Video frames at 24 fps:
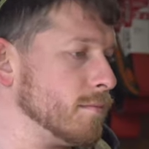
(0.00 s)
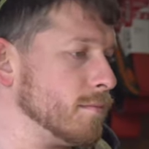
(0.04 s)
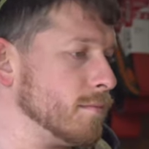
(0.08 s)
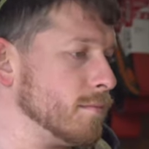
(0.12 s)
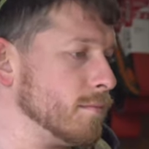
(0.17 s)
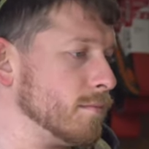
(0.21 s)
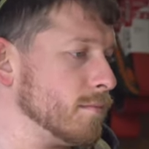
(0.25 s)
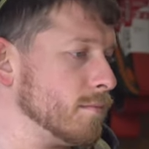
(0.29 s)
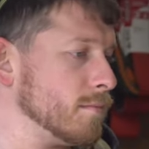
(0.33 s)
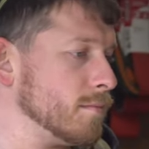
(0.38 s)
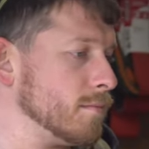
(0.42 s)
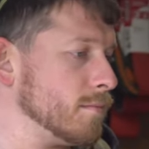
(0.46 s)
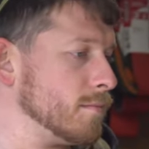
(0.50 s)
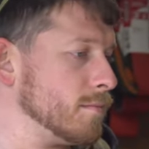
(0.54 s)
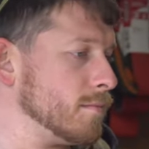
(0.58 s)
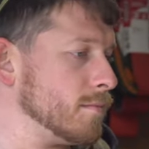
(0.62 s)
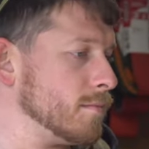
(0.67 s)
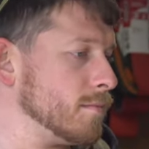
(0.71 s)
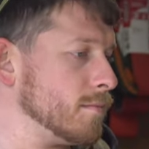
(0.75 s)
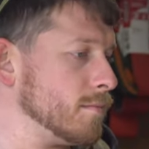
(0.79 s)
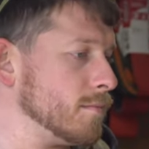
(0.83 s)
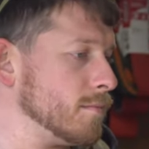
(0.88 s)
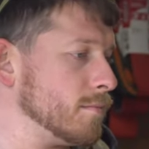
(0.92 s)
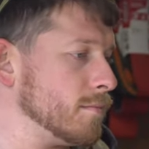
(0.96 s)

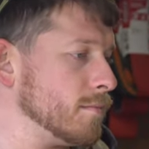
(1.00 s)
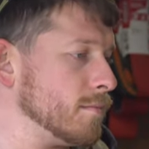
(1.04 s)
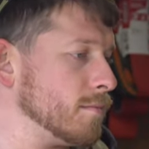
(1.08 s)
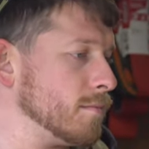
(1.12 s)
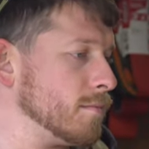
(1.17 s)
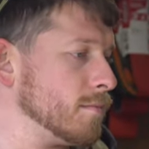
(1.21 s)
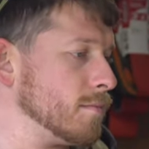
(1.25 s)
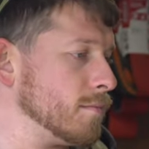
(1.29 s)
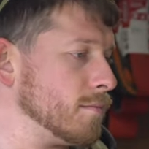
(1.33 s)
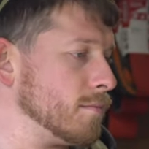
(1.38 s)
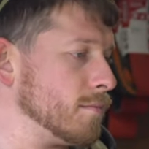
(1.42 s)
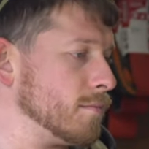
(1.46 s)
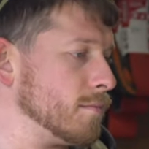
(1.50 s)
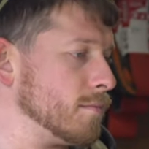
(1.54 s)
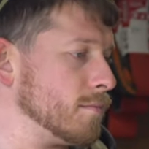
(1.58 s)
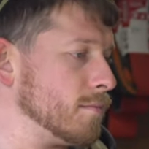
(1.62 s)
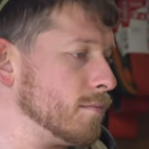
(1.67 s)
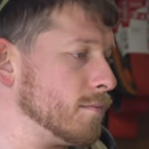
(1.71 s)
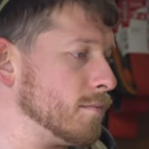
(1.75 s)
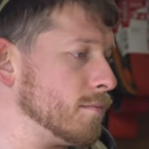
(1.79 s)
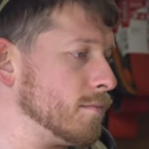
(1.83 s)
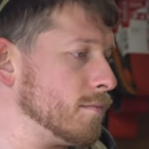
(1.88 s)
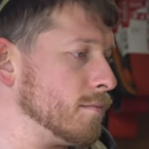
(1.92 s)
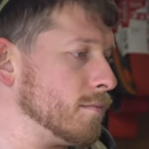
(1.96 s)

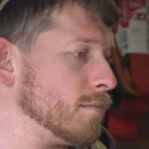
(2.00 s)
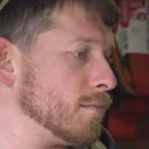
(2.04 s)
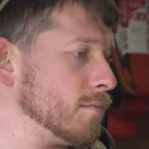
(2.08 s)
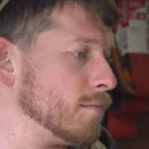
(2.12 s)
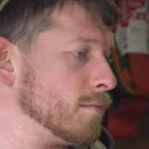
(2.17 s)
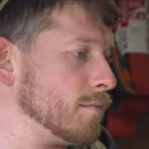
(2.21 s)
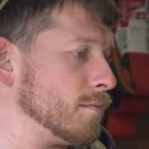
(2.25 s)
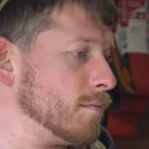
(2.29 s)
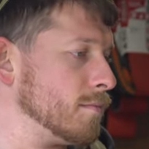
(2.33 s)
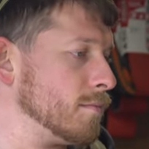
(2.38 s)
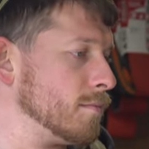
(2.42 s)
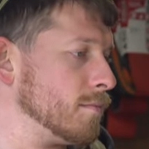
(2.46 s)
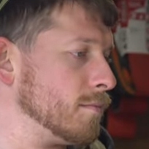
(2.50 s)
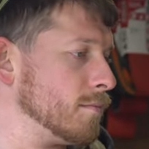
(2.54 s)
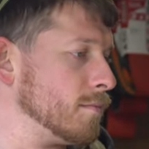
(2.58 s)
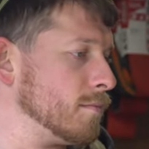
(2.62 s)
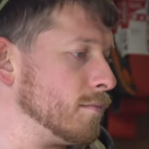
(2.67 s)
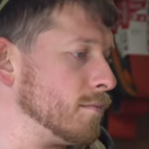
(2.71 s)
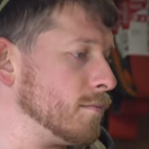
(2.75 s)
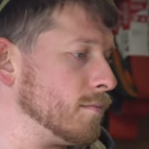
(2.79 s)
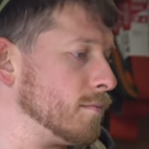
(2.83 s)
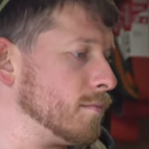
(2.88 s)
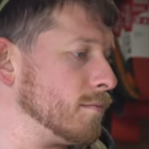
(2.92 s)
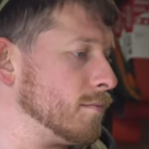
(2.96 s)

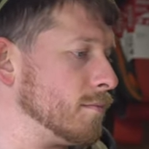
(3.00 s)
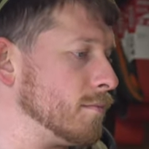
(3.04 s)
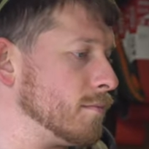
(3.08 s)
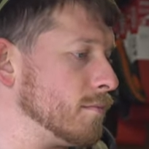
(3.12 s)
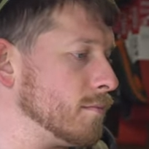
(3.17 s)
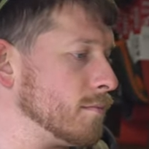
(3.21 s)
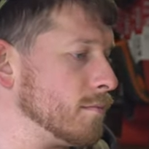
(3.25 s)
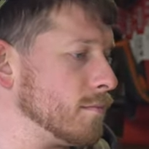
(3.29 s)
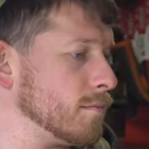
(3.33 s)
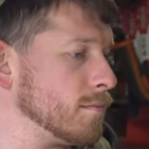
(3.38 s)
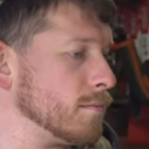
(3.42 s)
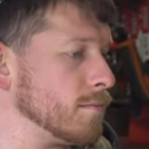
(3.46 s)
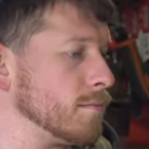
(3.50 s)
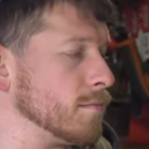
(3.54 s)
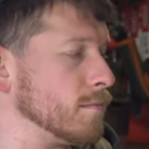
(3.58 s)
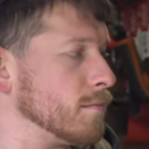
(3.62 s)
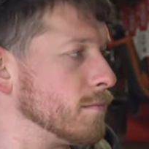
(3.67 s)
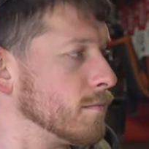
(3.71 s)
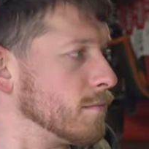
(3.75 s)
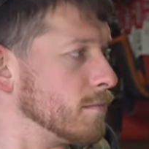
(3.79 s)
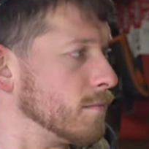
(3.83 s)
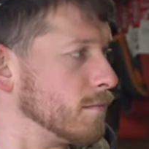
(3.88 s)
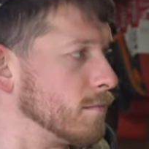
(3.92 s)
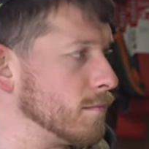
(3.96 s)

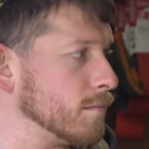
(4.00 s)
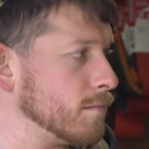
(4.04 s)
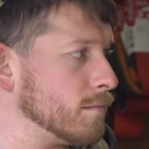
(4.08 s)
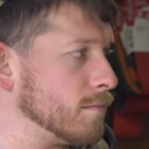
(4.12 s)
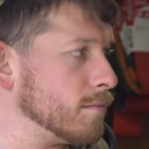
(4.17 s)
(silent)